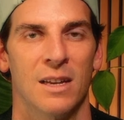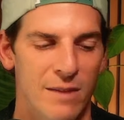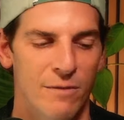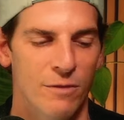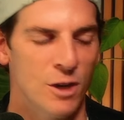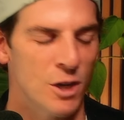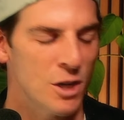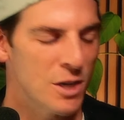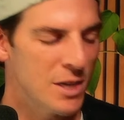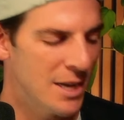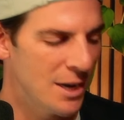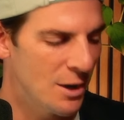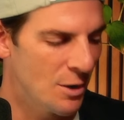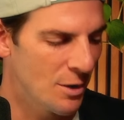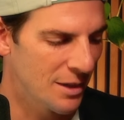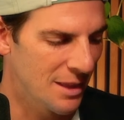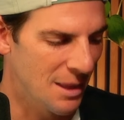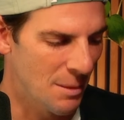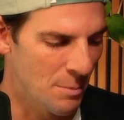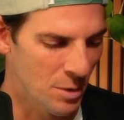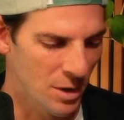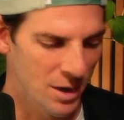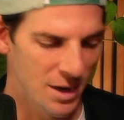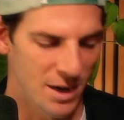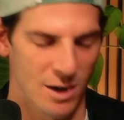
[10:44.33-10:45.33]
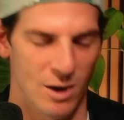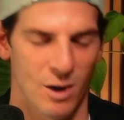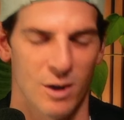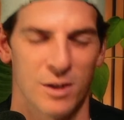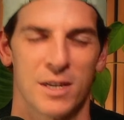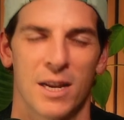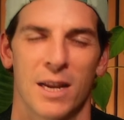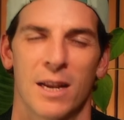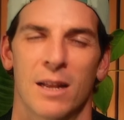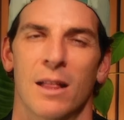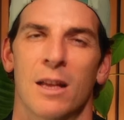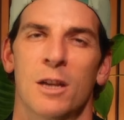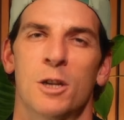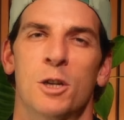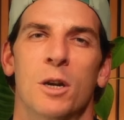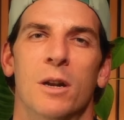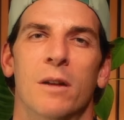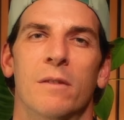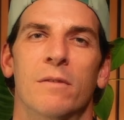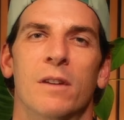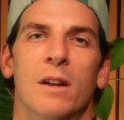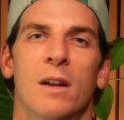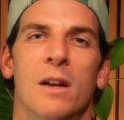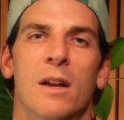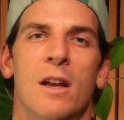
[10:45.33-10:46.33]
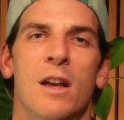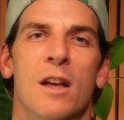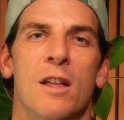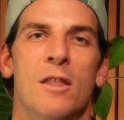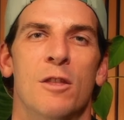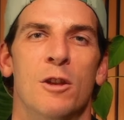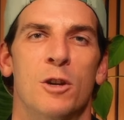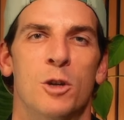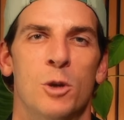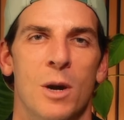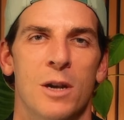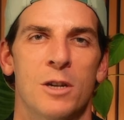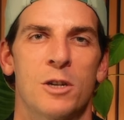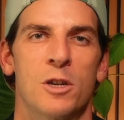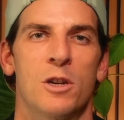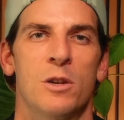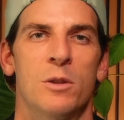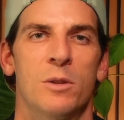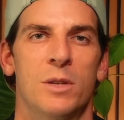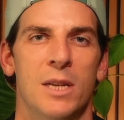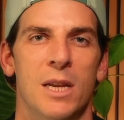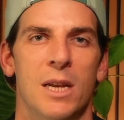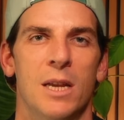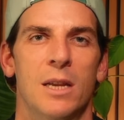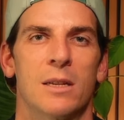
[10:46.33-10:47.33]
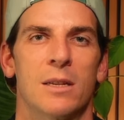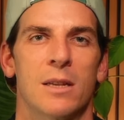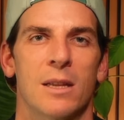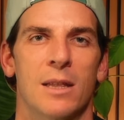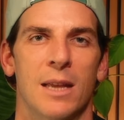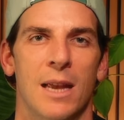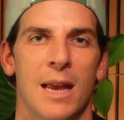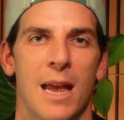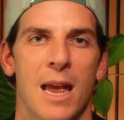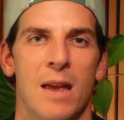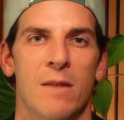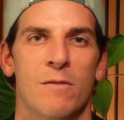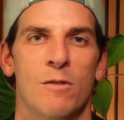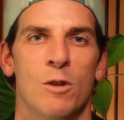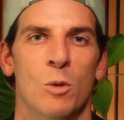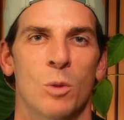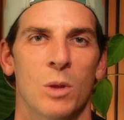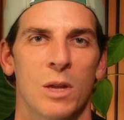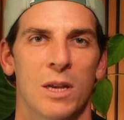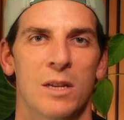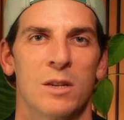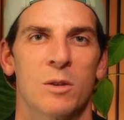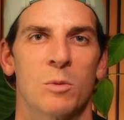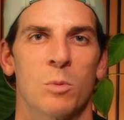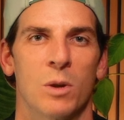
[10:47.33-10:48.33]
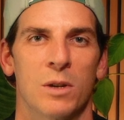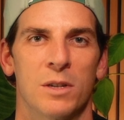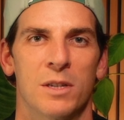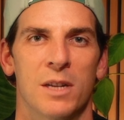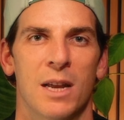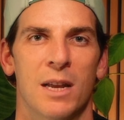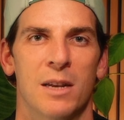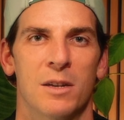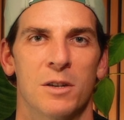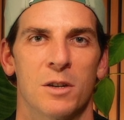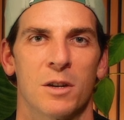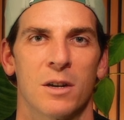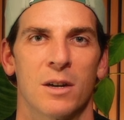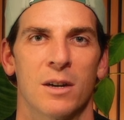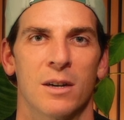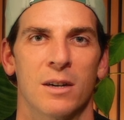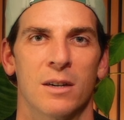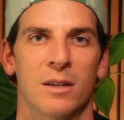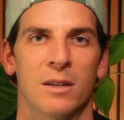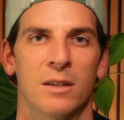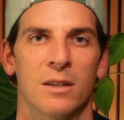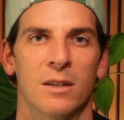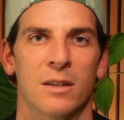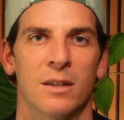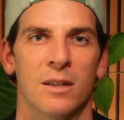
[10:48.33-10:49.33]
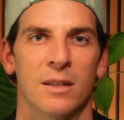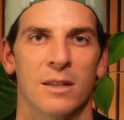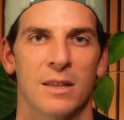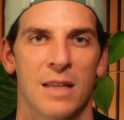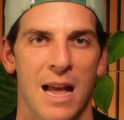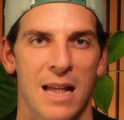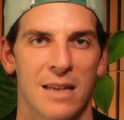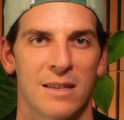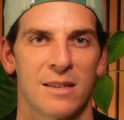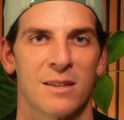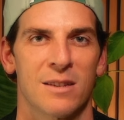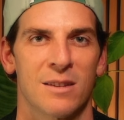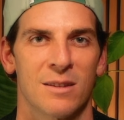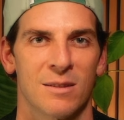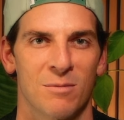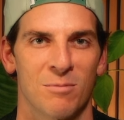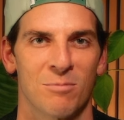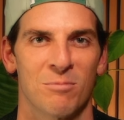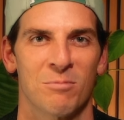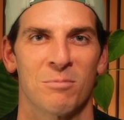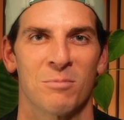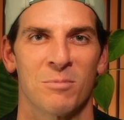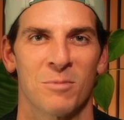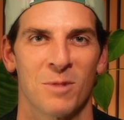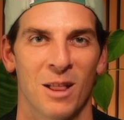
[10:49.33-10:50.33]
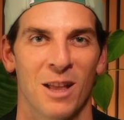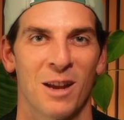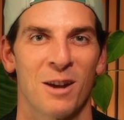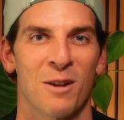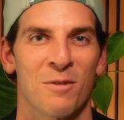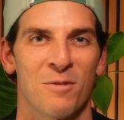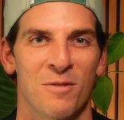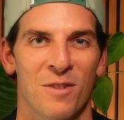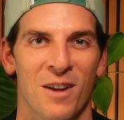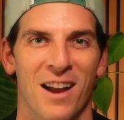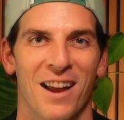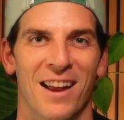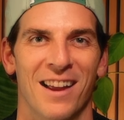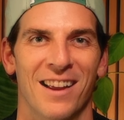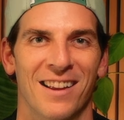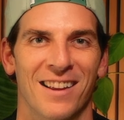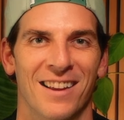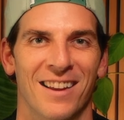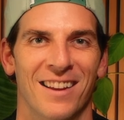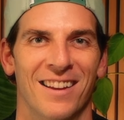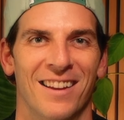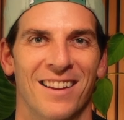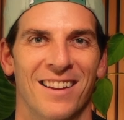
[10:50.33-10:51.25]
Even just hearing that brilliant articulation of the treasure you seek is in the cave you least want to enter. That's clarifying.